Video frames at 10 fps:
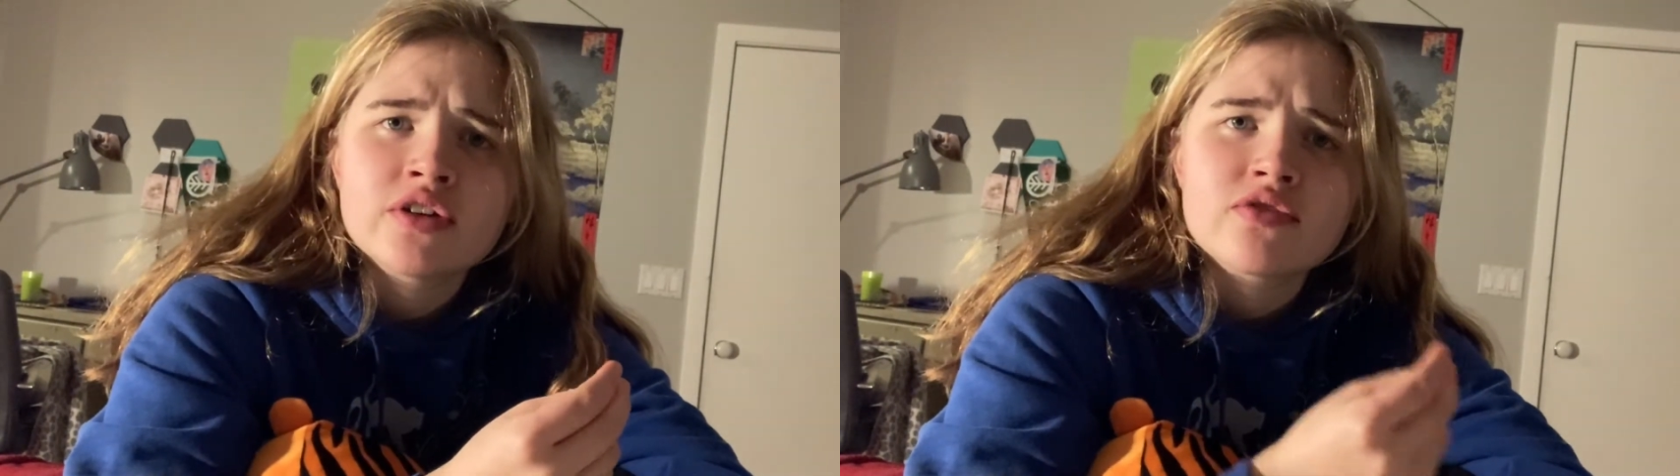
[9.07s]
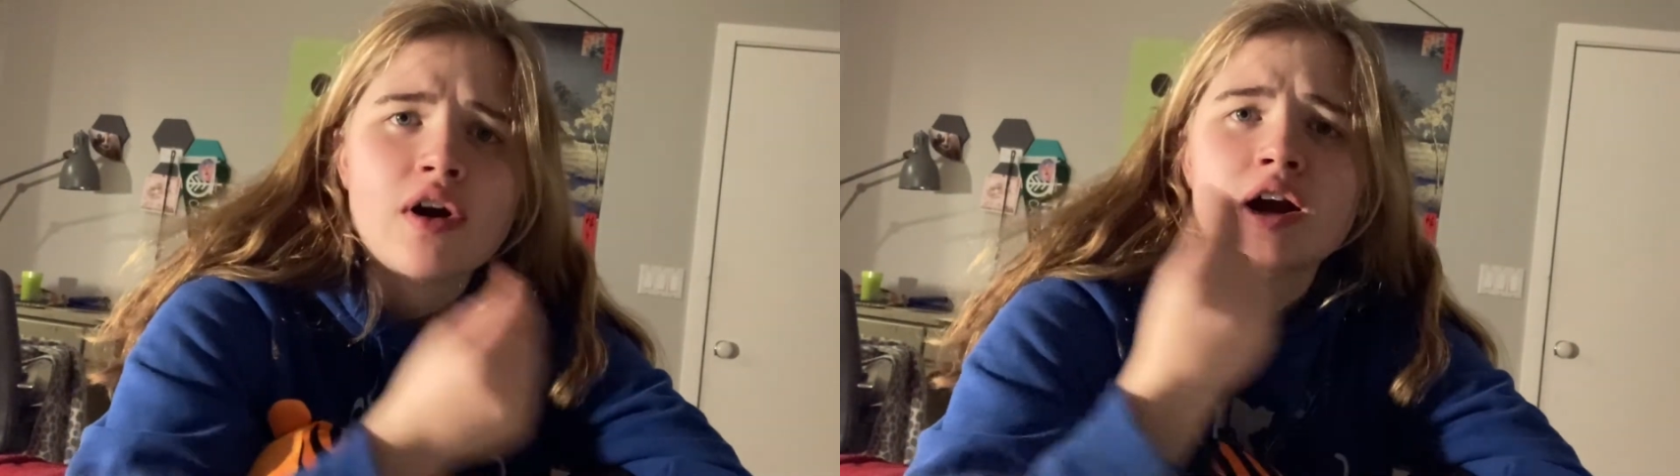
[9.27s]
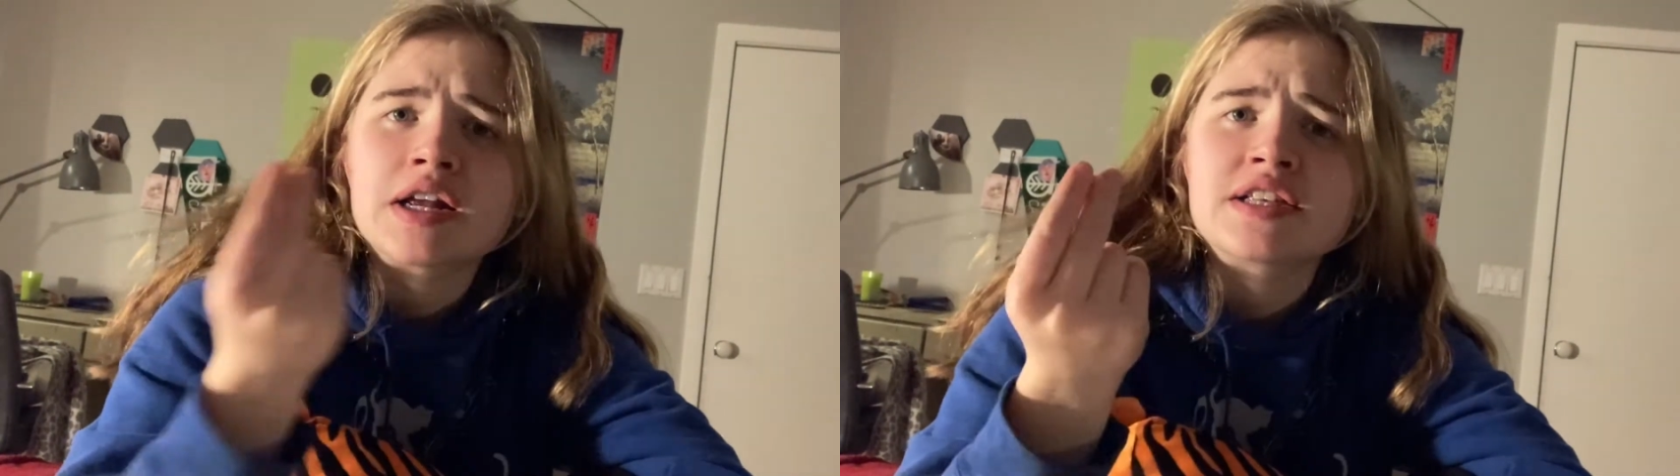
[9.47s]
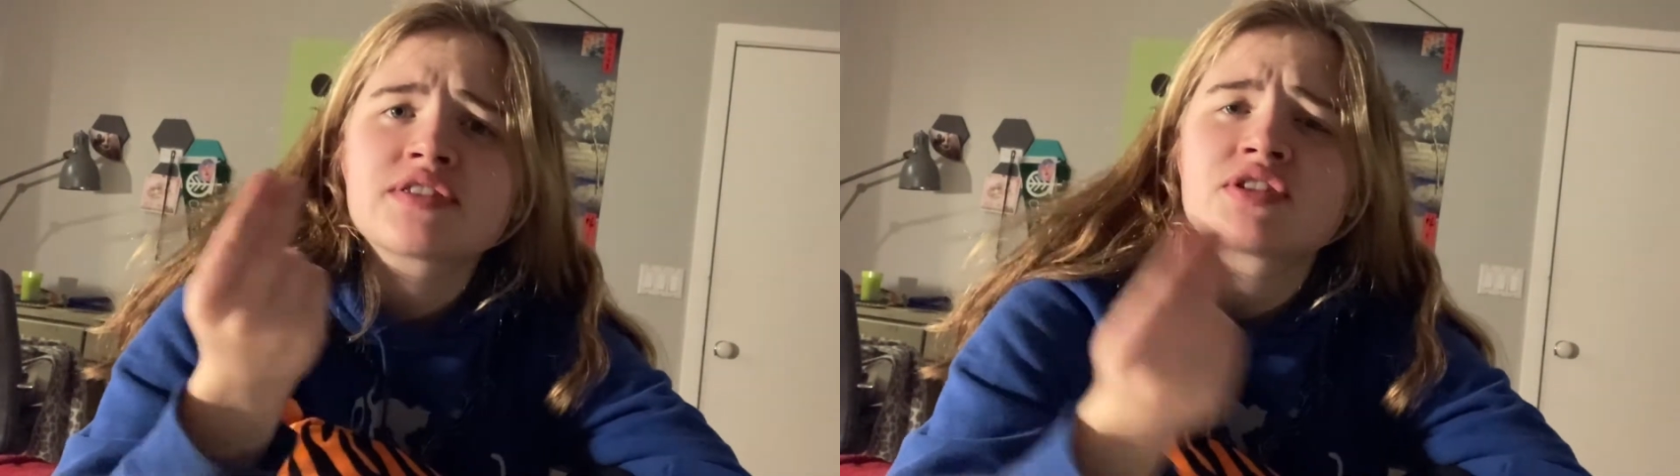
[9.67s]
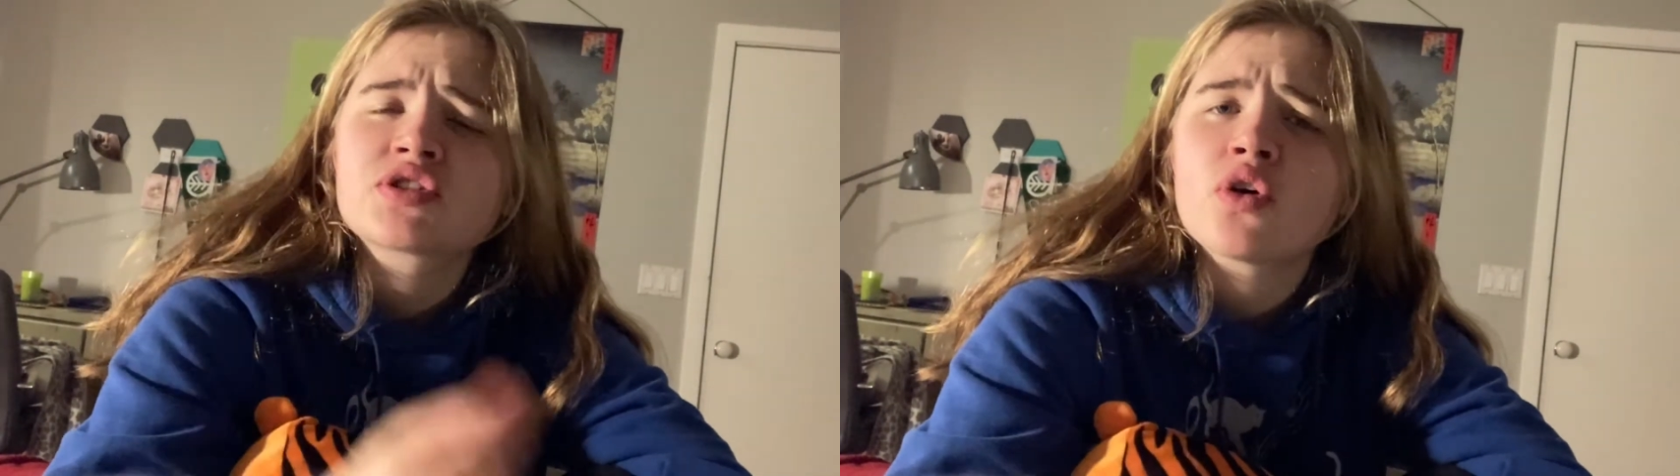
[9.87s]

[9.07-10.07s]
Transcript: for artists. There's